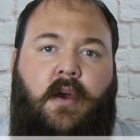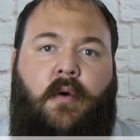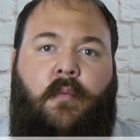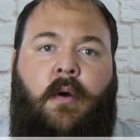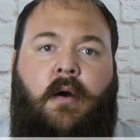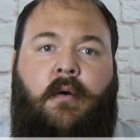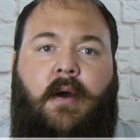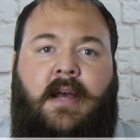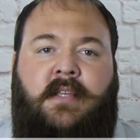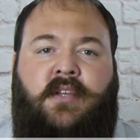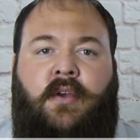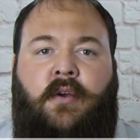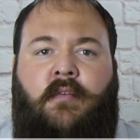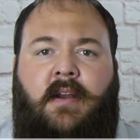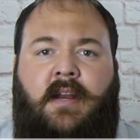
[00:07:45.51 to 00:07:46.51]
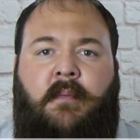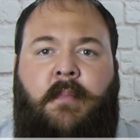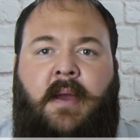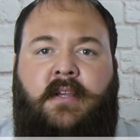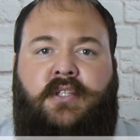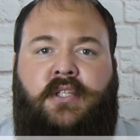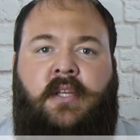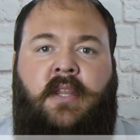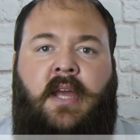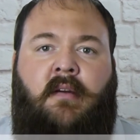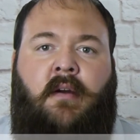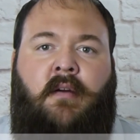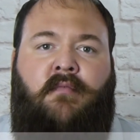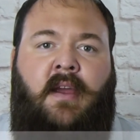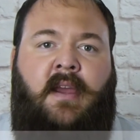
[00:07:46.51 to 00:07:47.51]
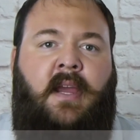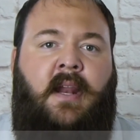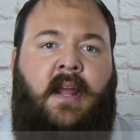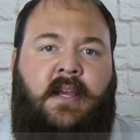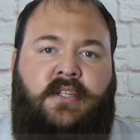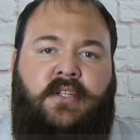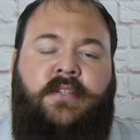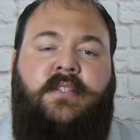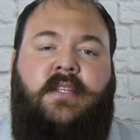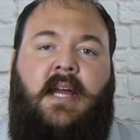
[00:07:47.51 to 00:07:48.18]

Well, as I already mentioned, there are regulations